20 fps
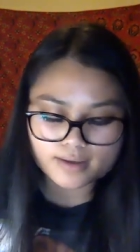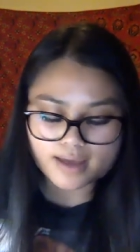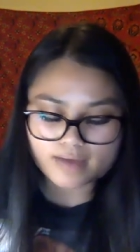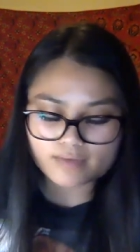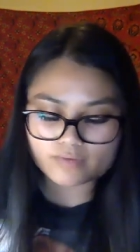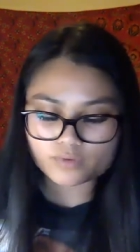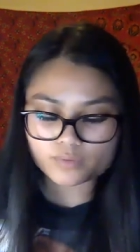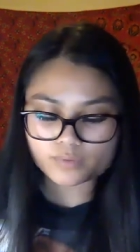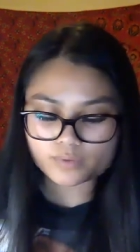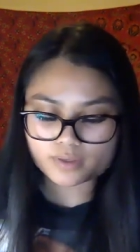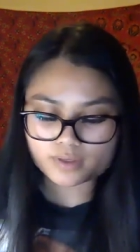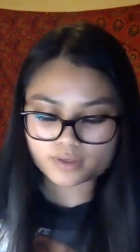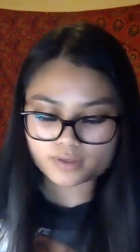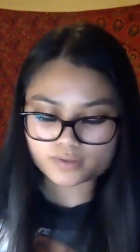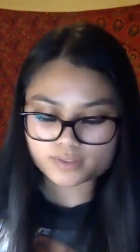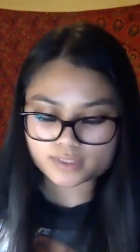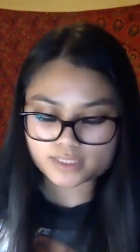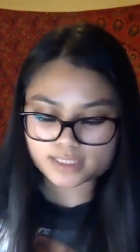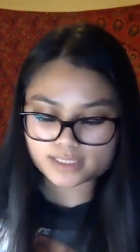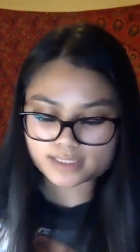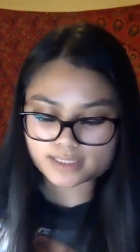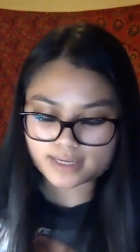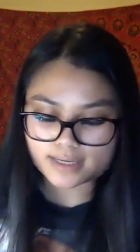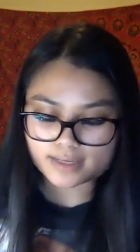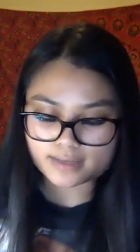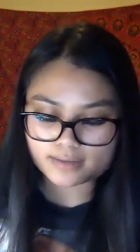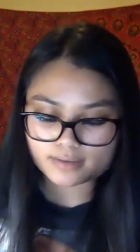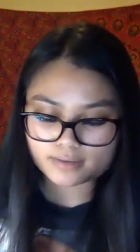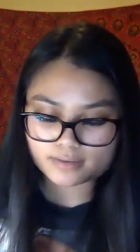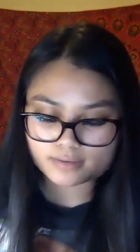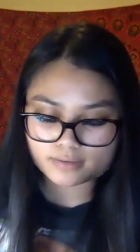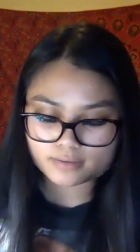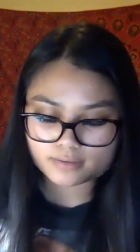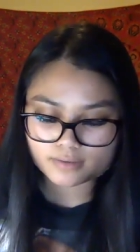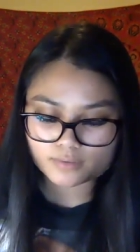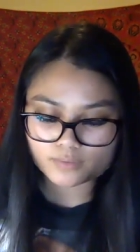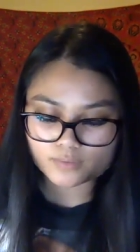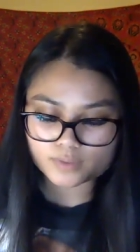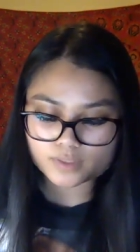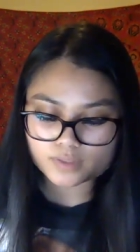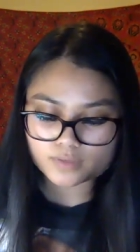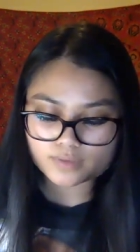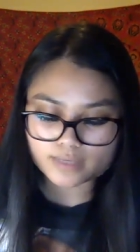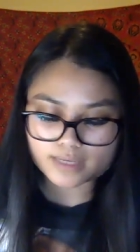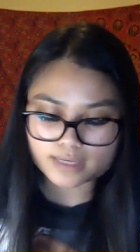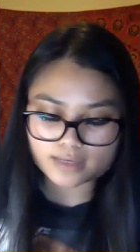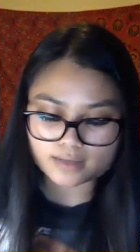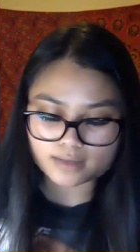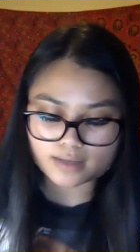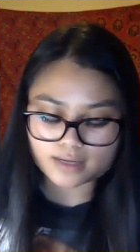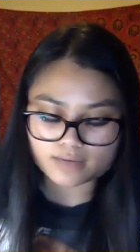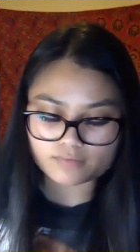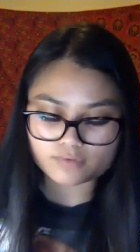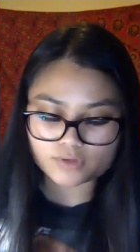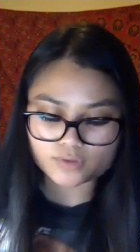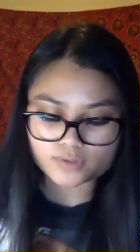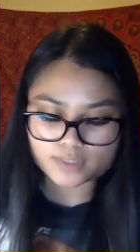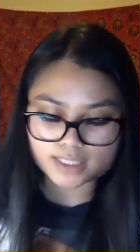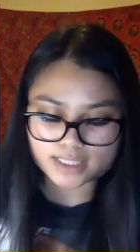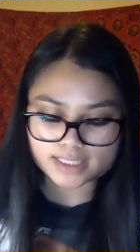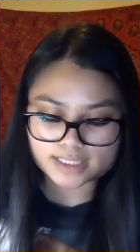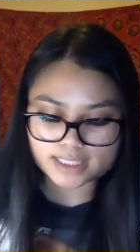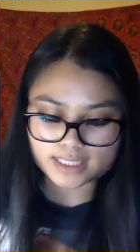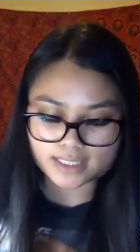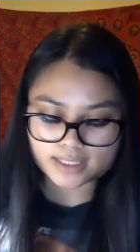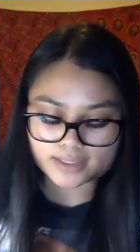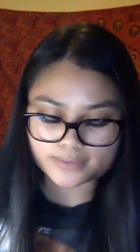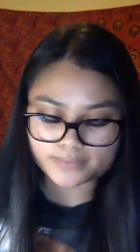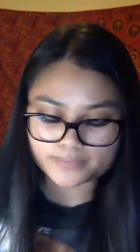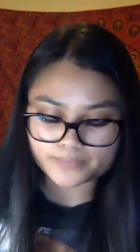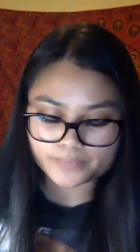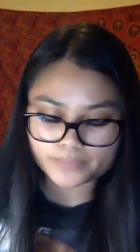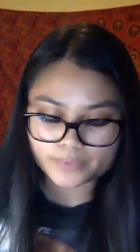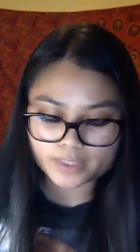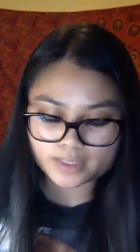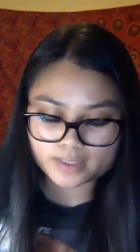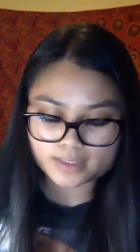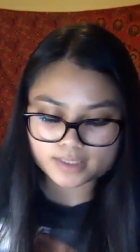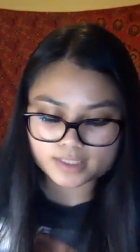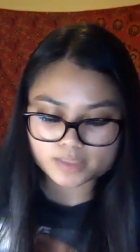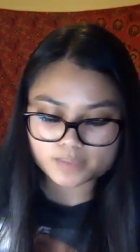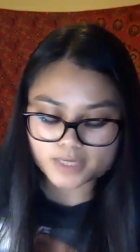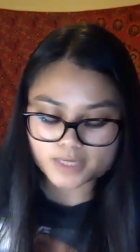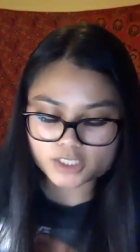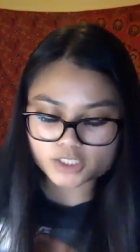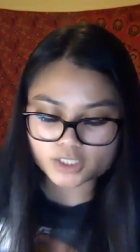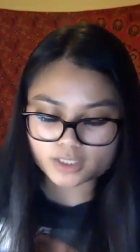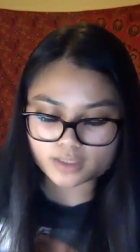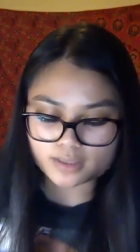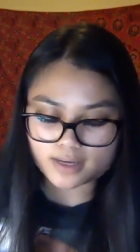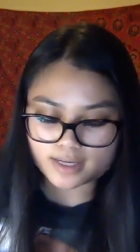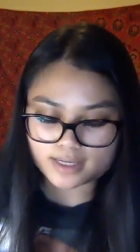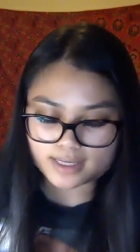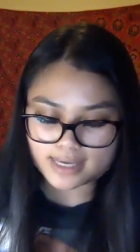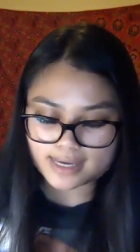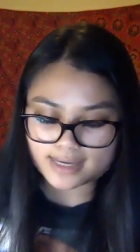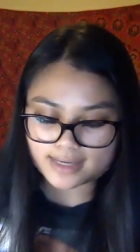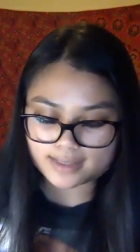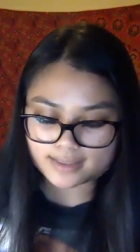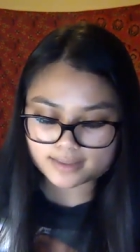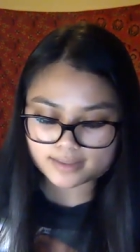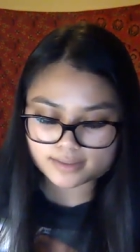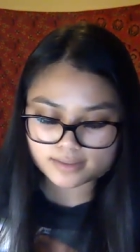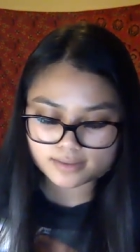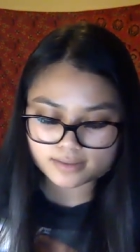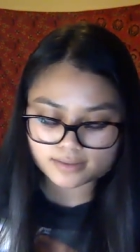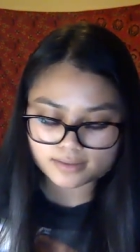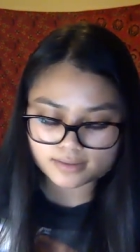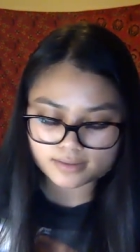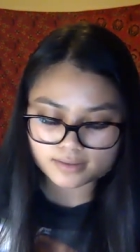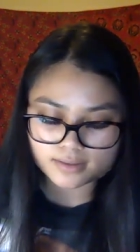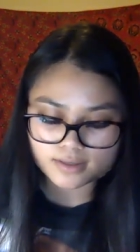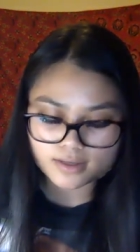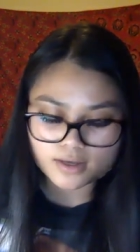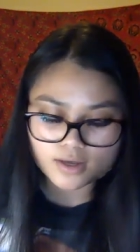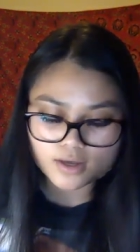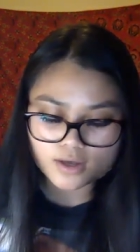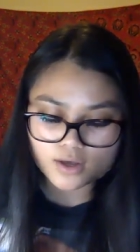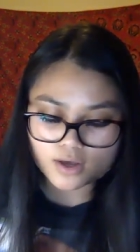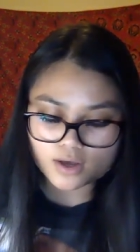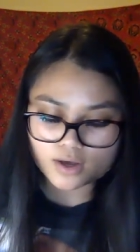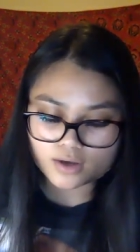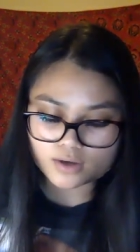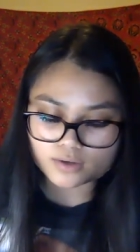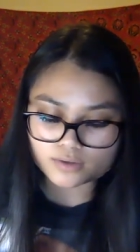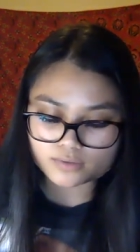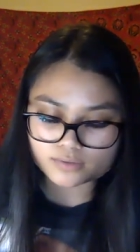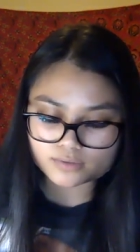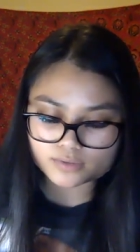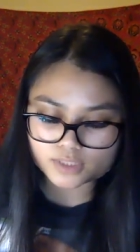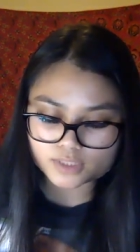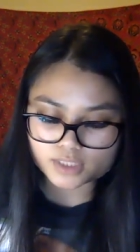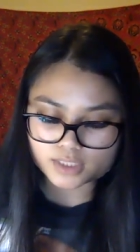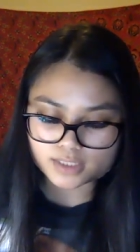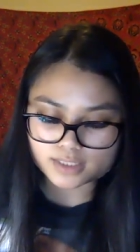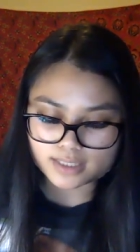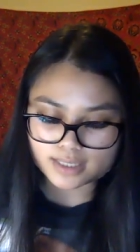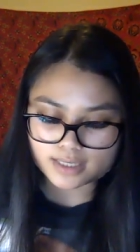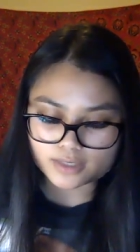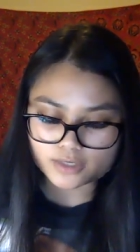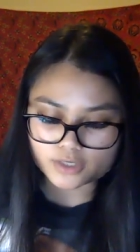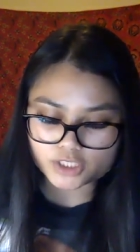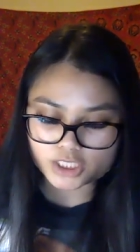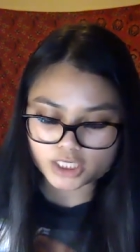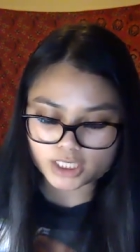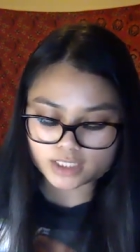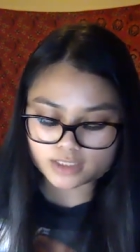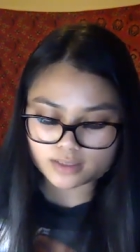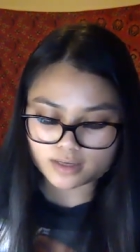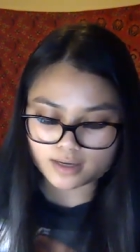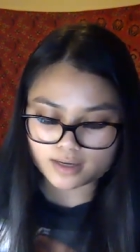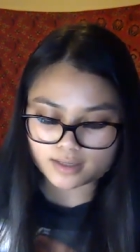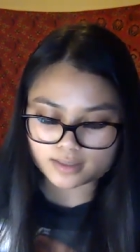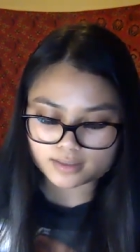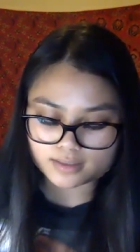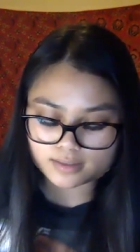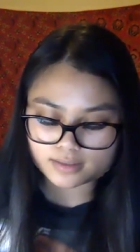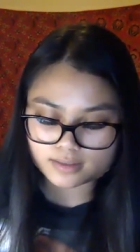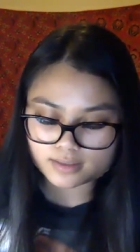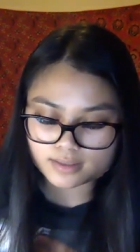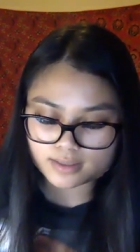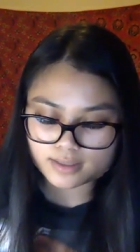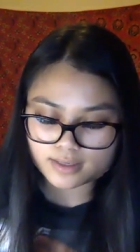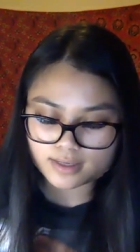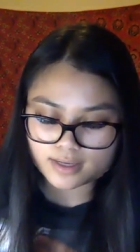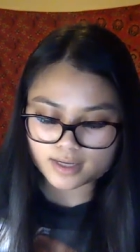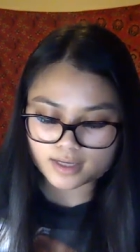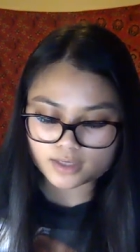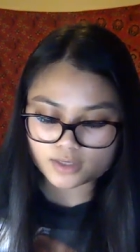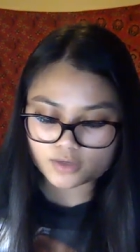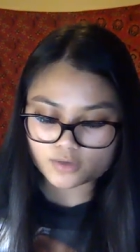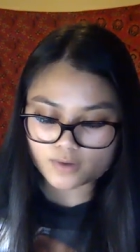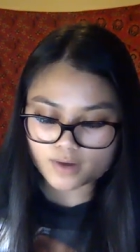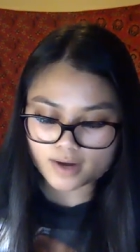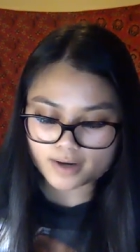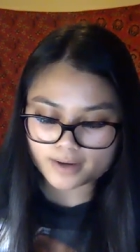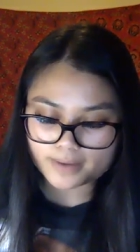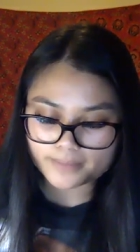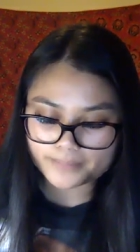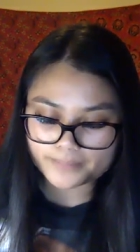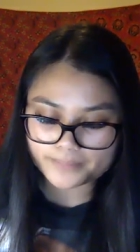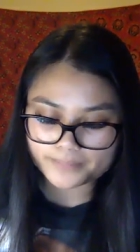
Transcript: Everyone knows, he said. We don't get a lot of new kids here, especially not Yanks. Oh, she said, her cheeks hot. And you are?